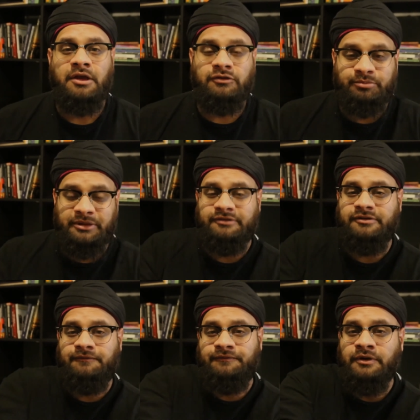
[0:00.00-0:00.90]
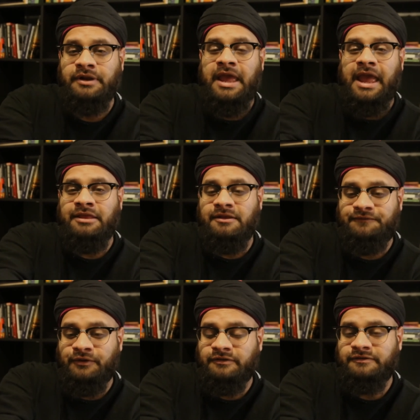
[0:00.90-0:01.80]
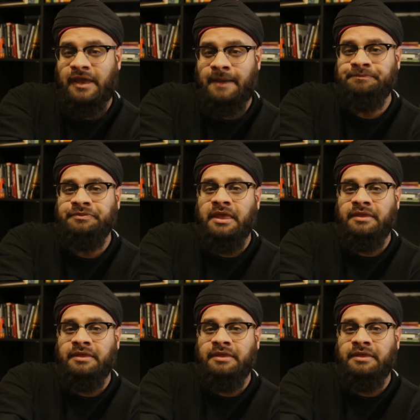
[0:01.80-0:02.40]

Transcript: To place our foot in the footstep